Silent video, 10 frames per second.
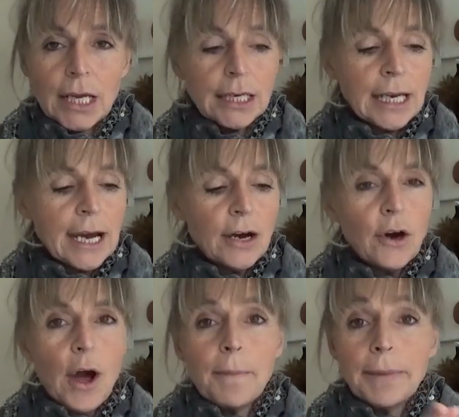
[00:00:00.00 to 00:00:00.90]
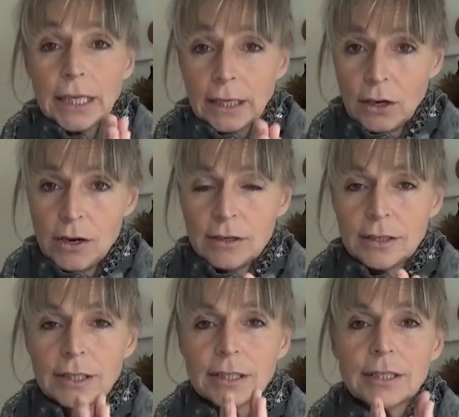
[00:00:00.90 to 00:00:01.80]
Now,
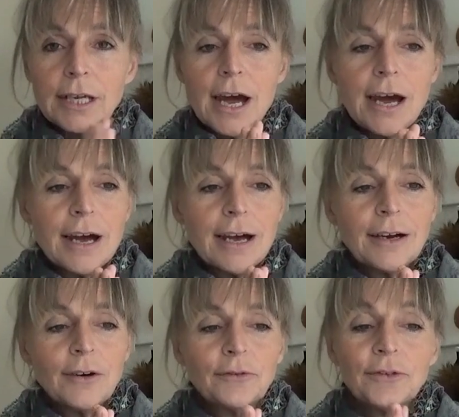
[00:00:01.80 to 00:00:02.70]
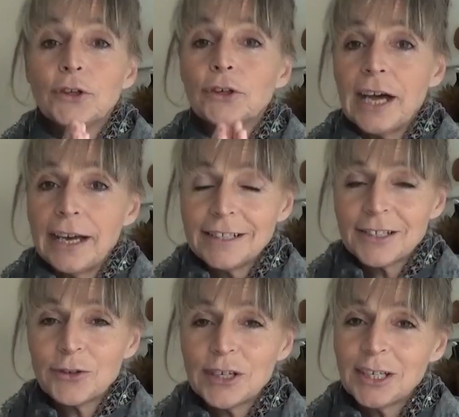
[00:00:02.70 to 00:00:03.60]
because your kindness
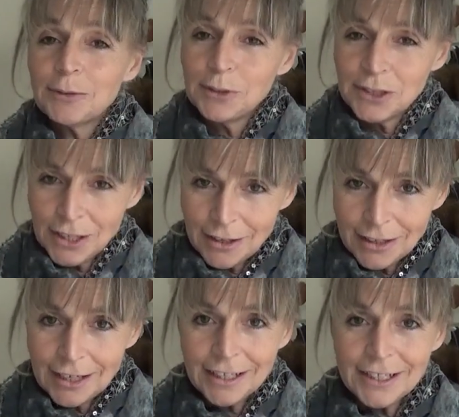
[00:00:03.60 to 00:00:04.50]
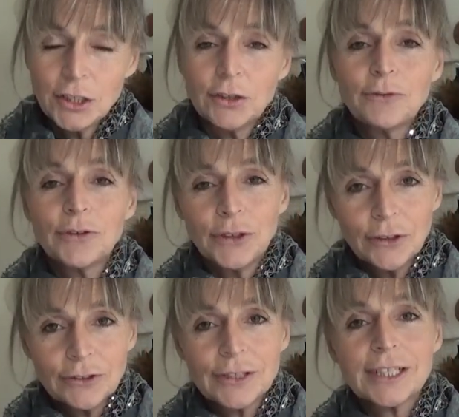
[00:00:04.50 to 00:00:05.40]
credit community thanks you for
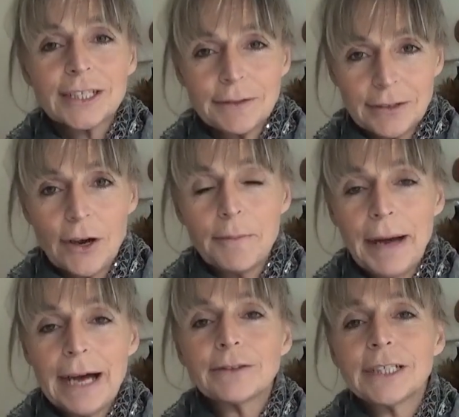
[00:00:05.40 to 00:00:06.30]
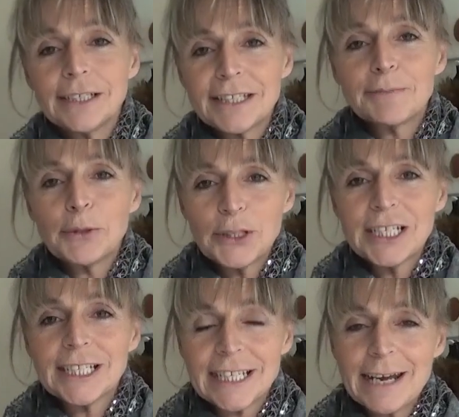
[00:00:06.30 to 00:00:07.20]
not compounding and
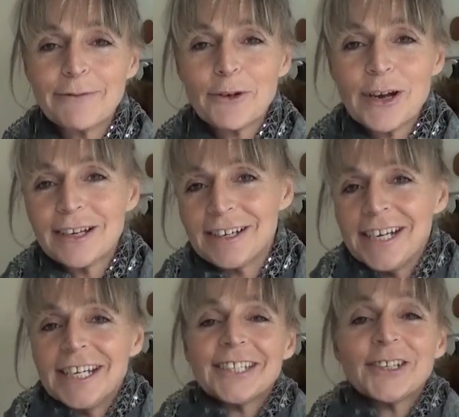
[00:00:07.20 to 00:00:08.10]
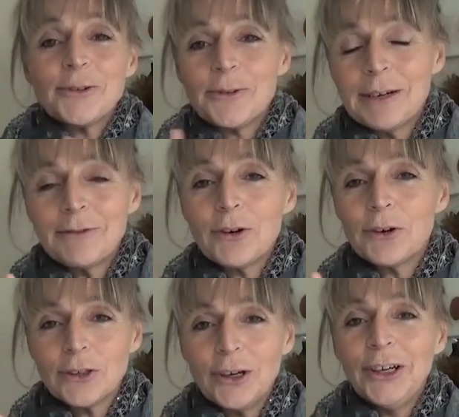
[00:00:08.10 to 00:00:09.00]
supporting slavery, and so that we've
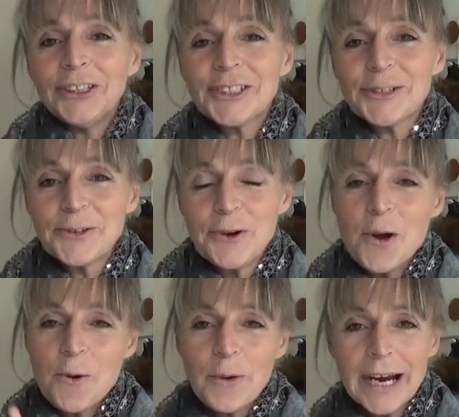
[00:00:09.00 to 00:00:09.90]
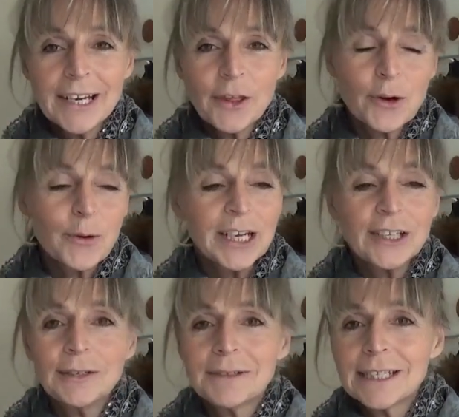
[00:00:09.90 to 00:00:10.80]
all got to wade through it and
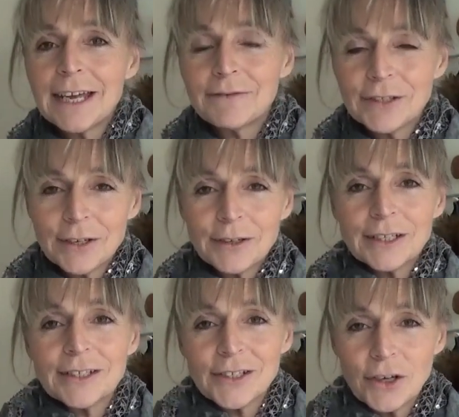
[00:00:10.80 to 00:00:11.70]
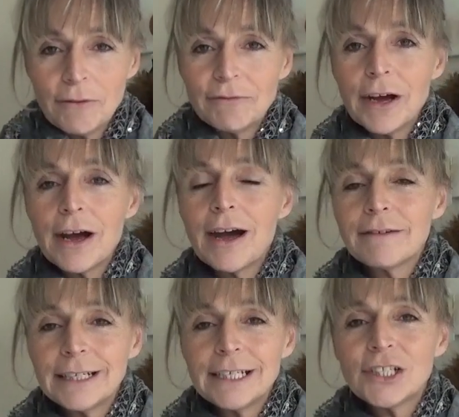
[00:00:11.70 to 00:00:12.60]
use slave tokens and convert
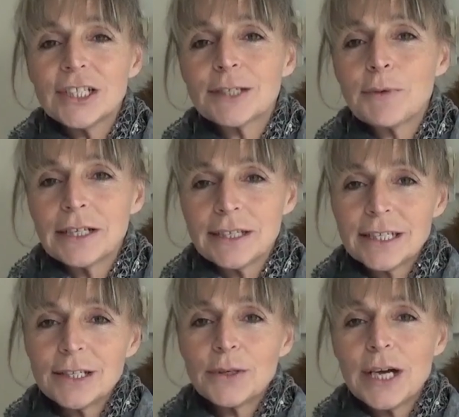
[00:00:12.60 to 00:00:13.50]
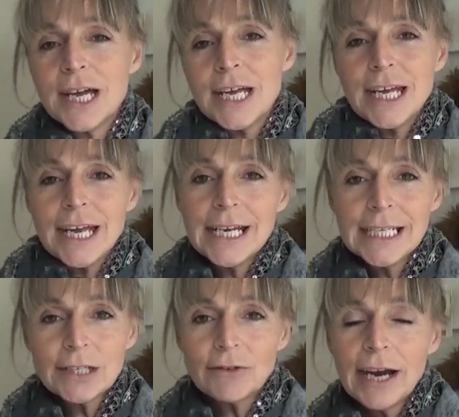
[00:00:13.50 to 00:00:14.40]
our energy as well to do an
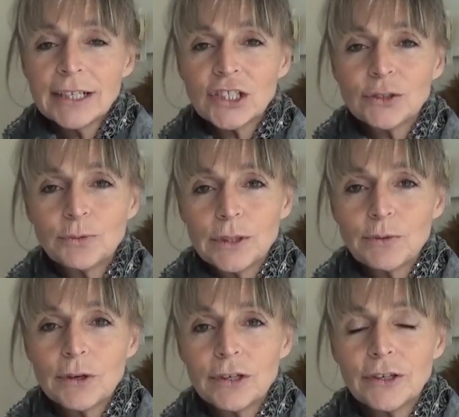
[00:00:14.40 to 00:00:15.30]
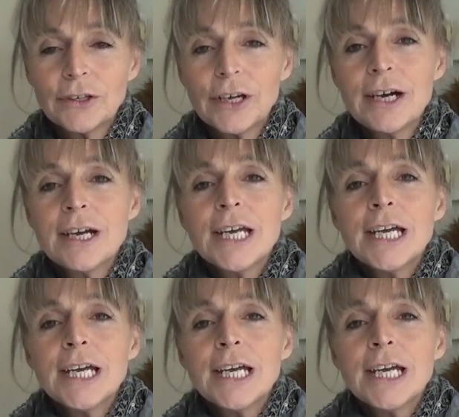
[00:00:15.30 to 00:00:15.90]
interaction with one another,